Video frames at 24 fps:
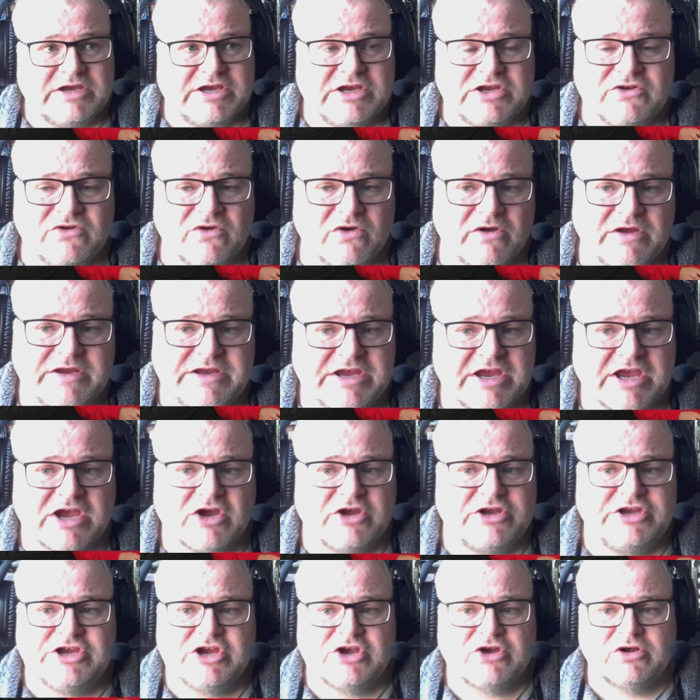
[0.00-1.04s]
you know, you
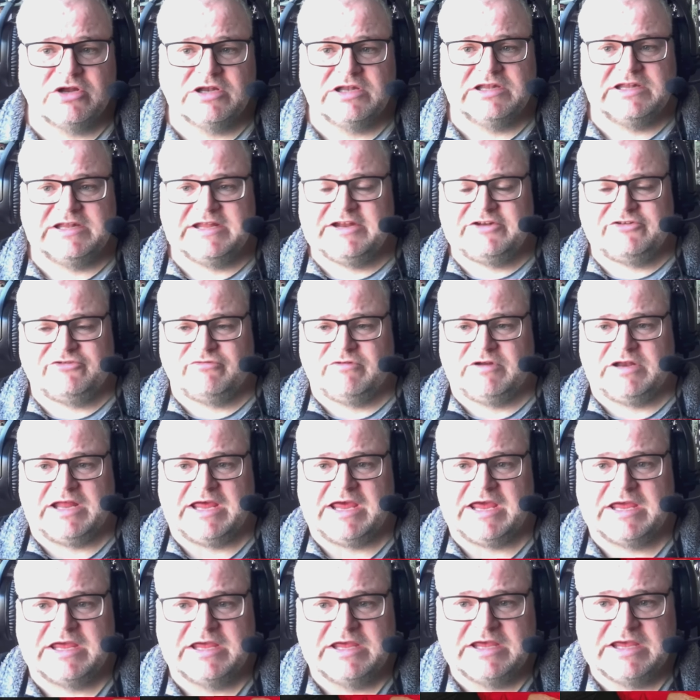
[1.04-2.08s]
could you could
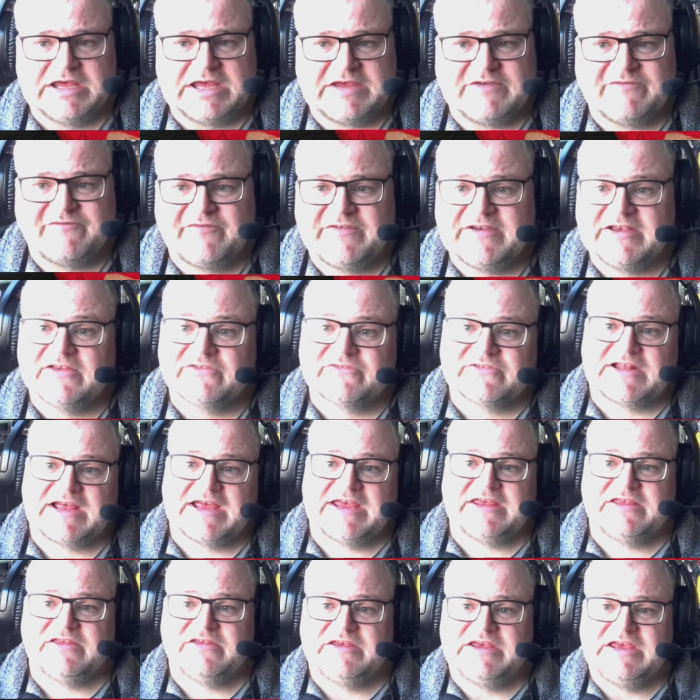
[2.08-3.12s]
literally. It feels
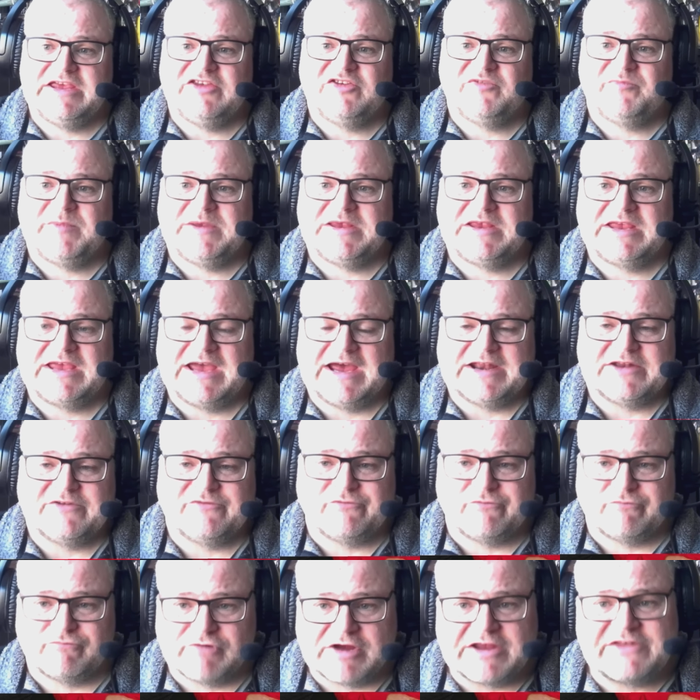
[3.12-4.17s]
like it's been kind
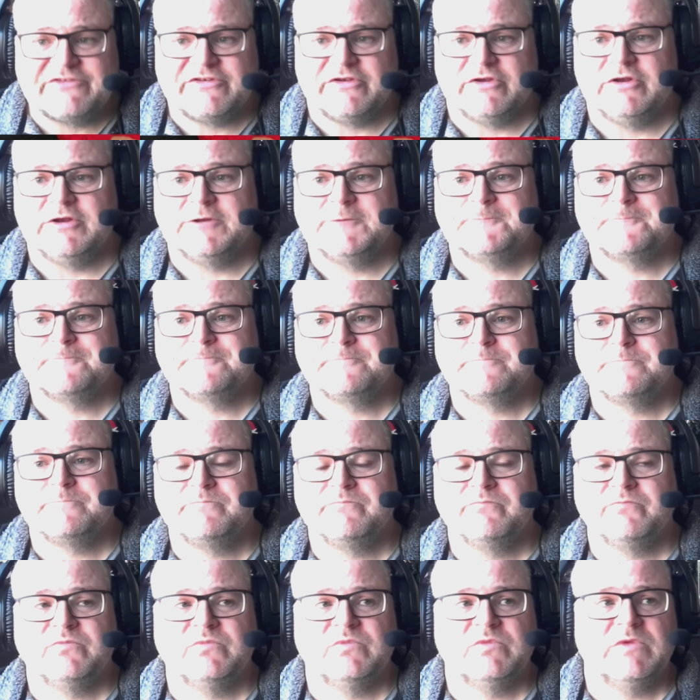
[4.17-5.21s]
of written
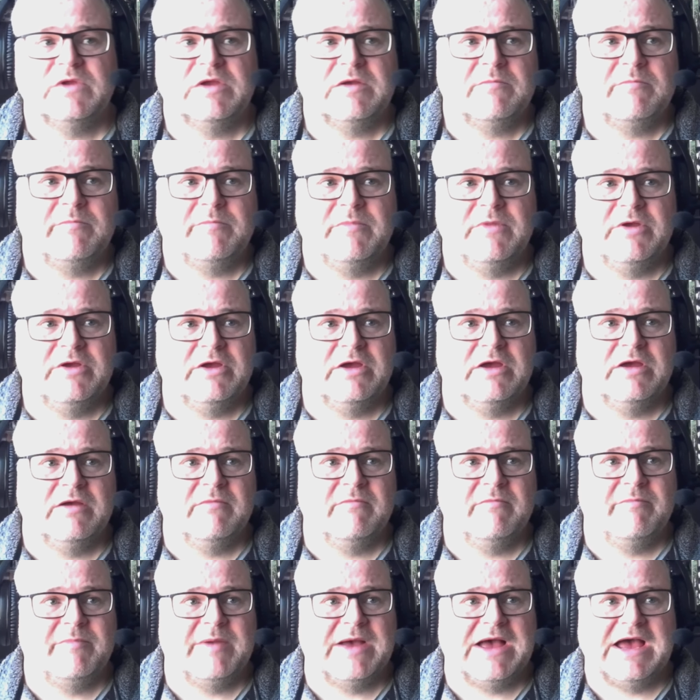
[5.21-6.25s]

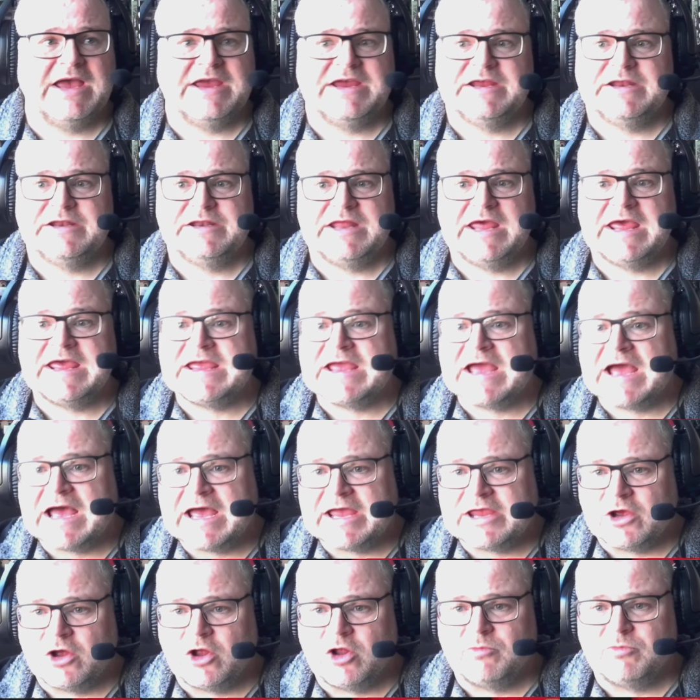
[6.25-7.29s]
um, by an
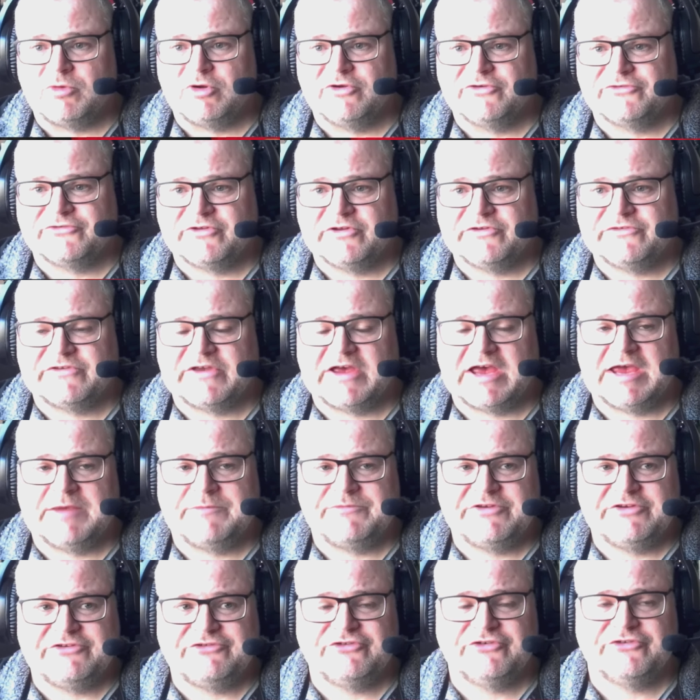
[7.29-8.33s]
AI almost at
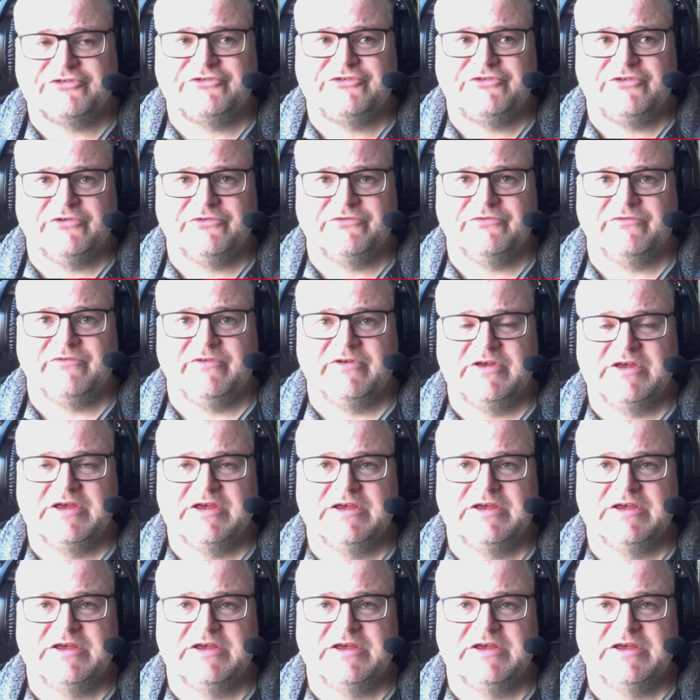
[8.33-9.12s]
times. It just doesn't.